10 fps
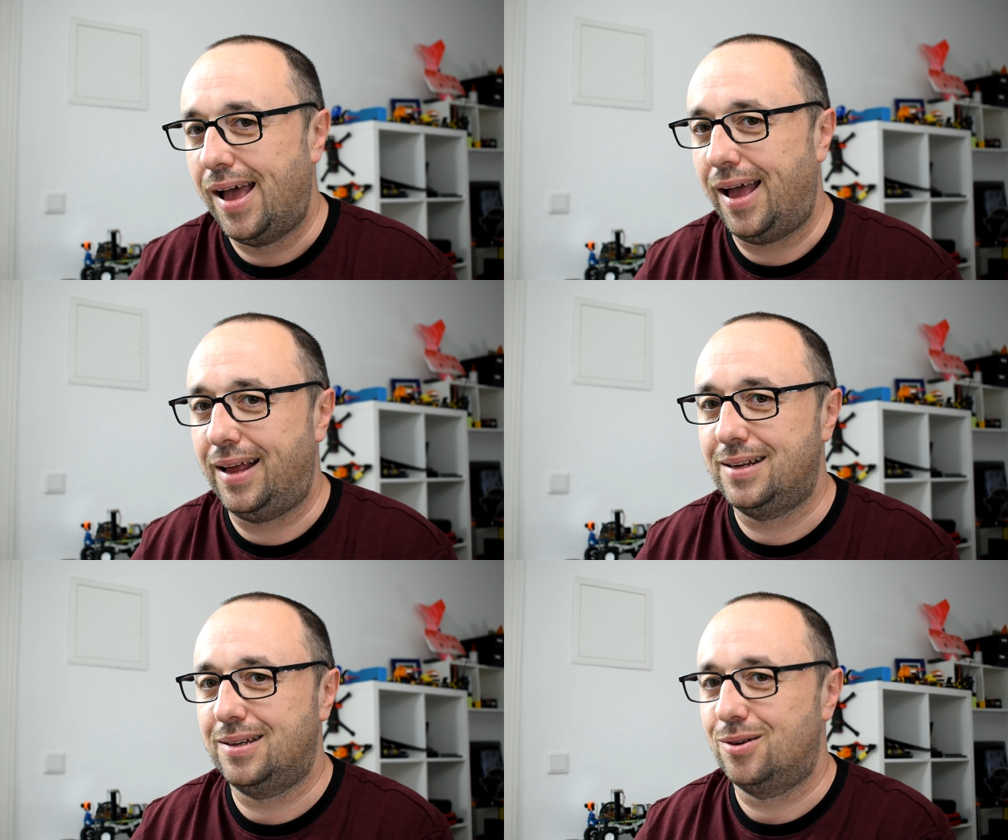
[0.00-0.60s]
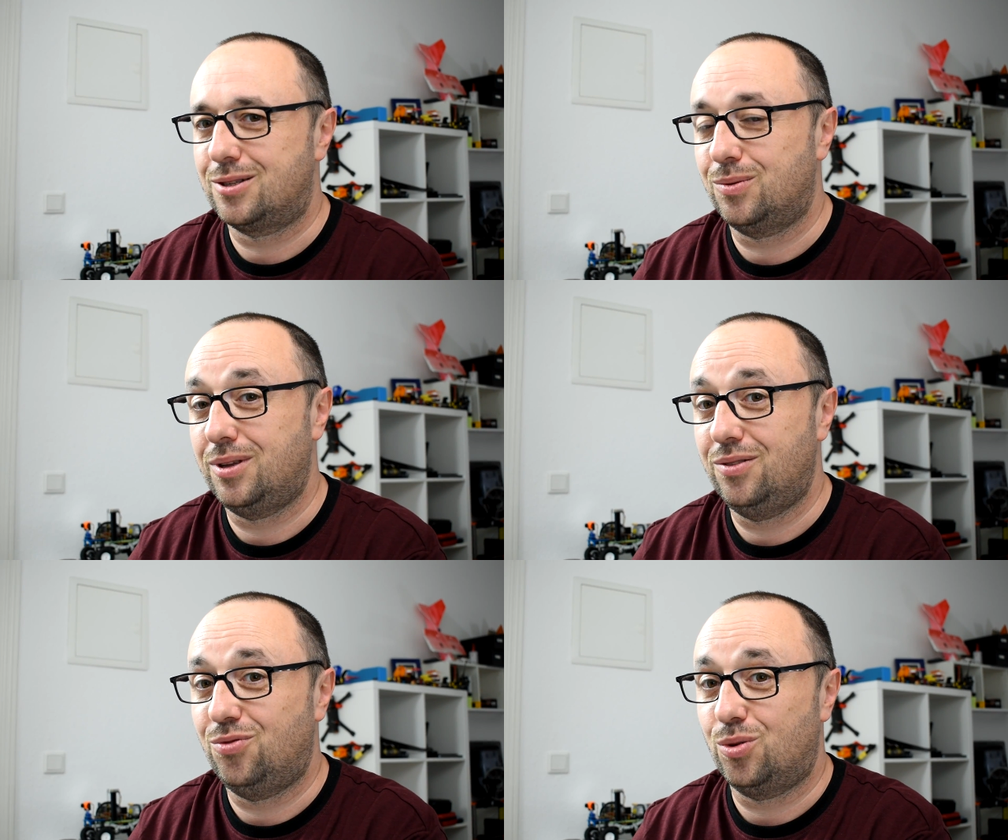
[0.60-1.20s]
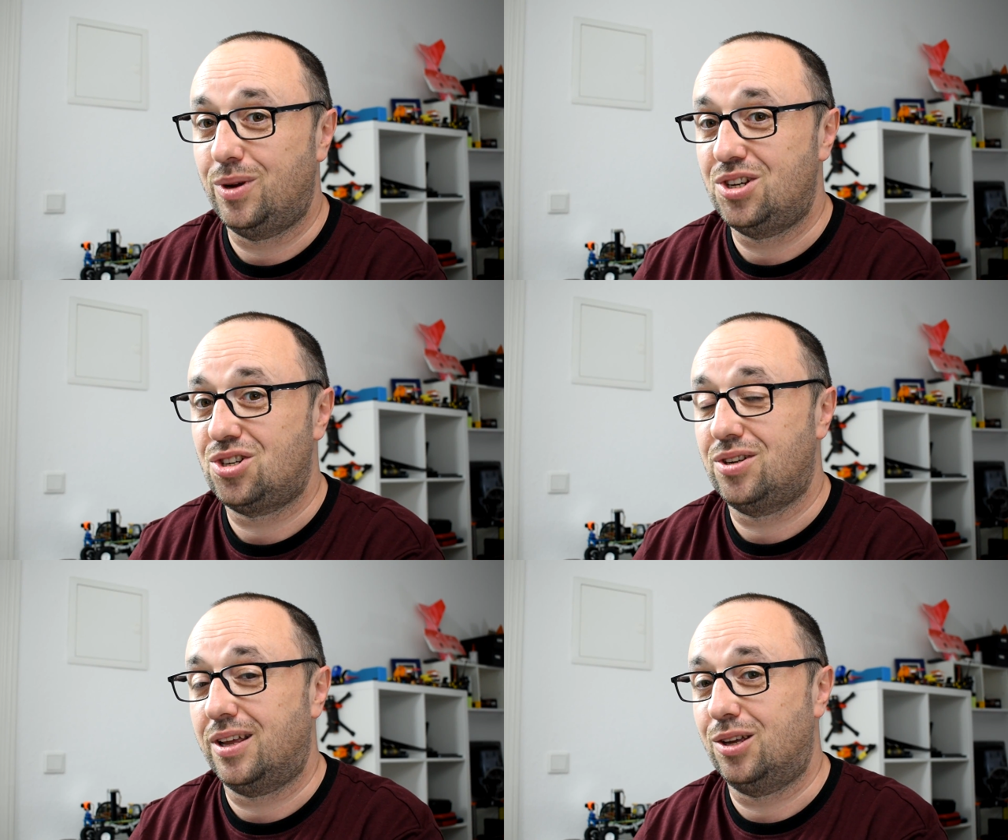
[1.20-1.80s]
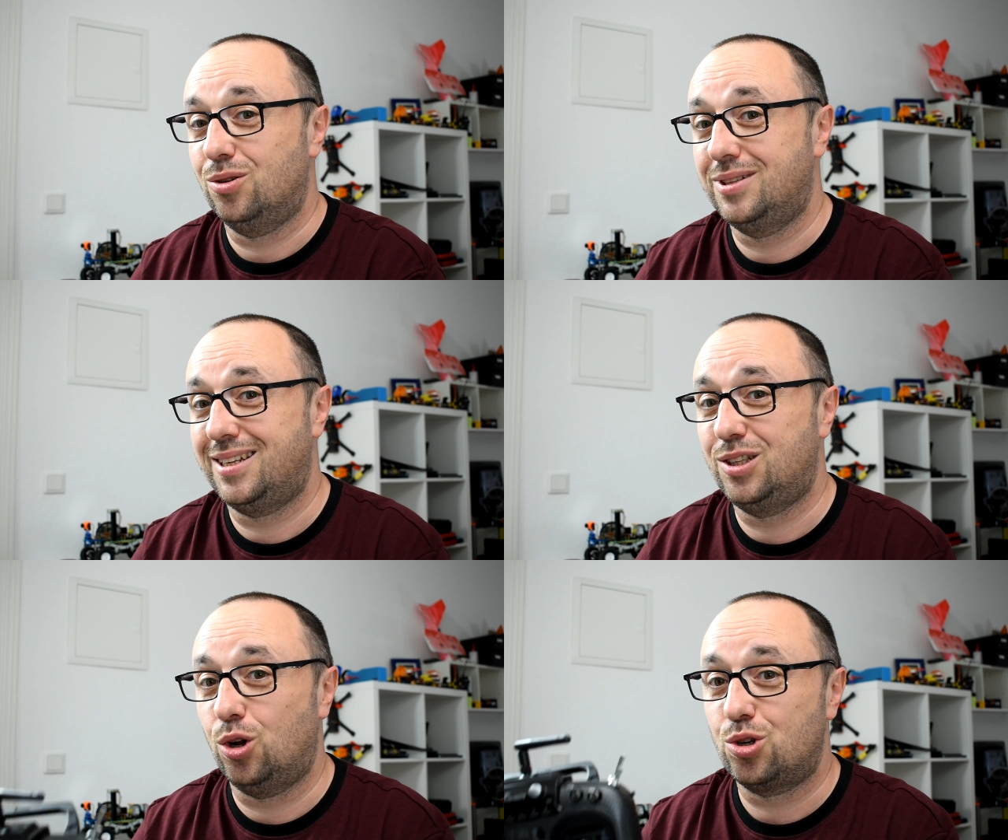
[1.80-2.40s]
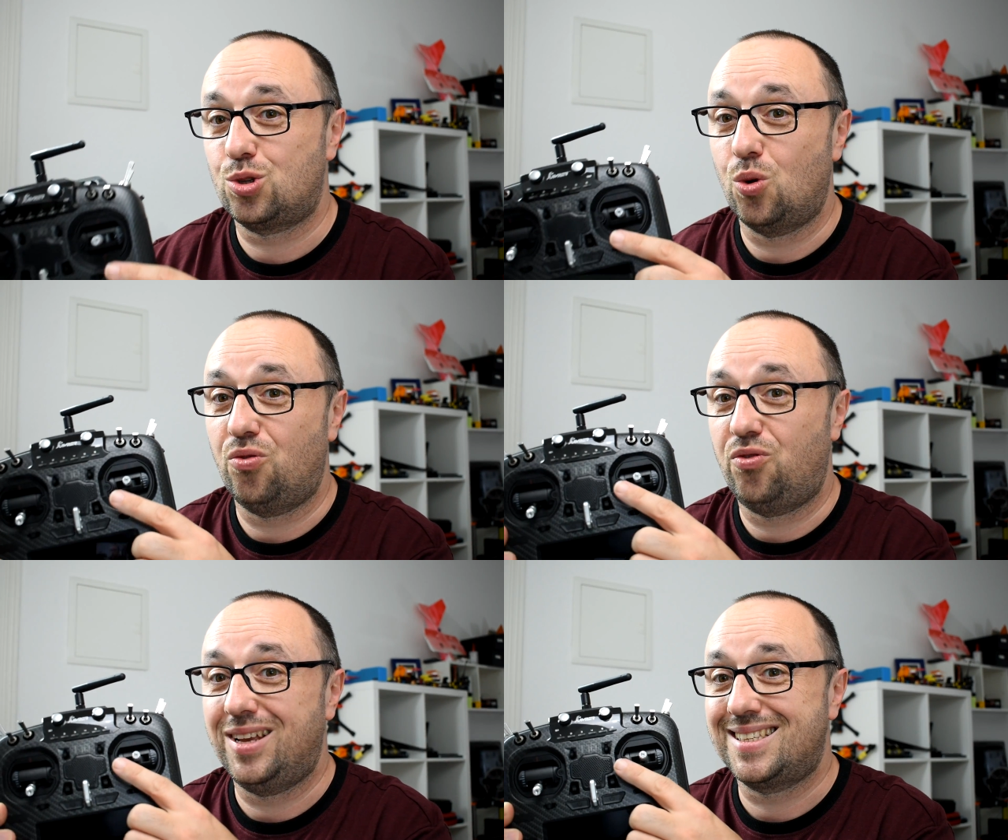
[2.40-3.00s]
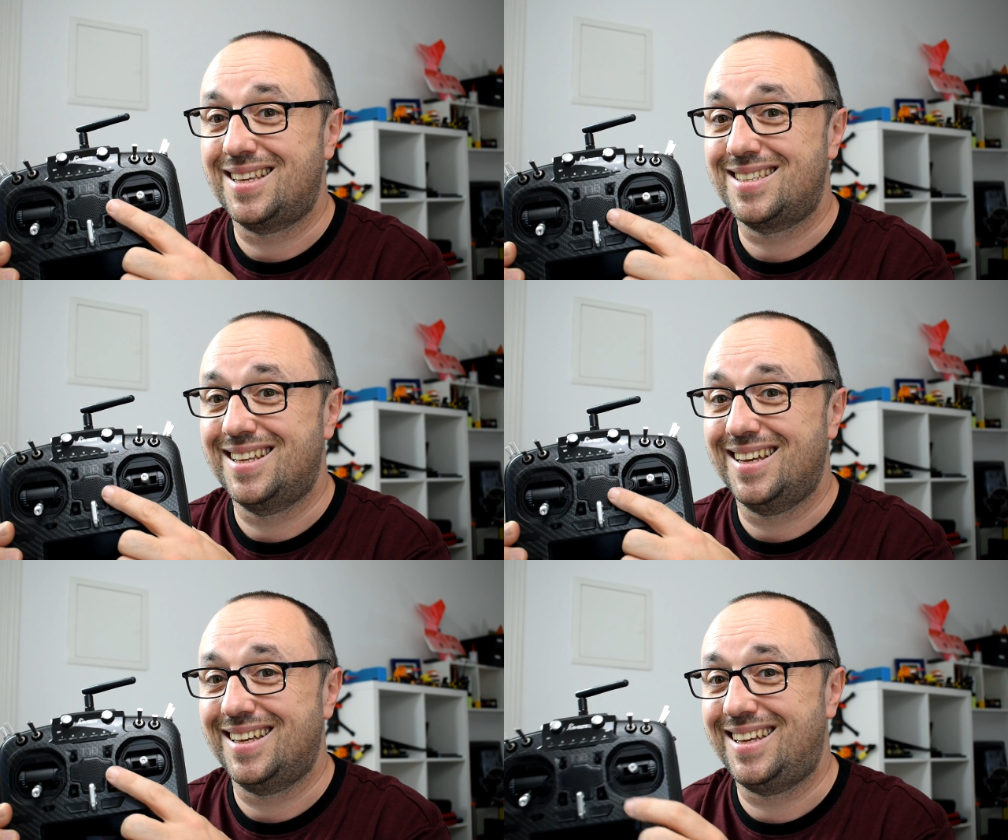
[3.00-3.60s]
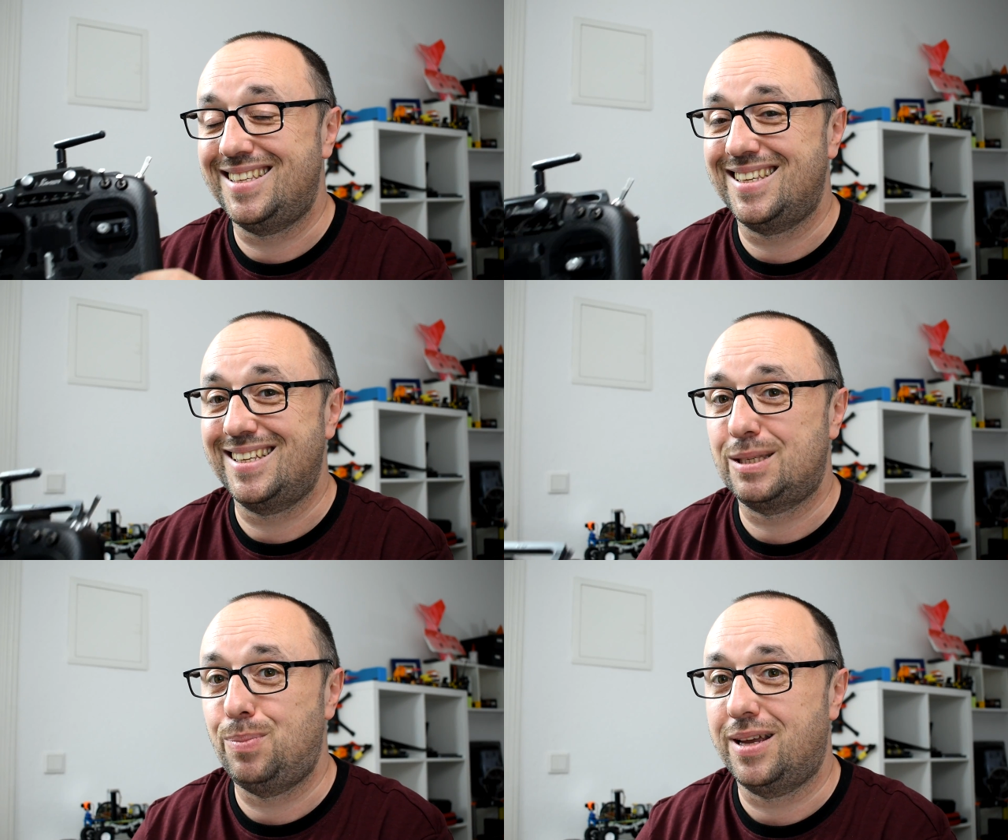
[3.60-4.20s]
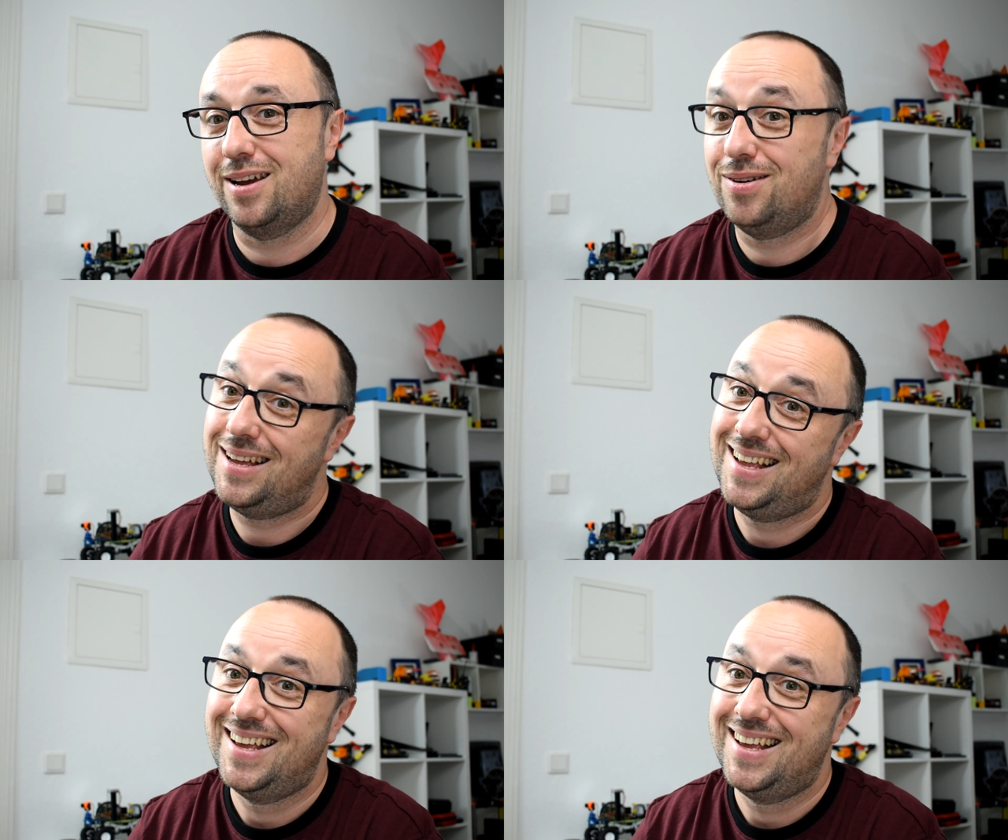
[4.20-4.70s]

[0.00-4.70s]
And also the information I got that it also fixes the hissing speaker.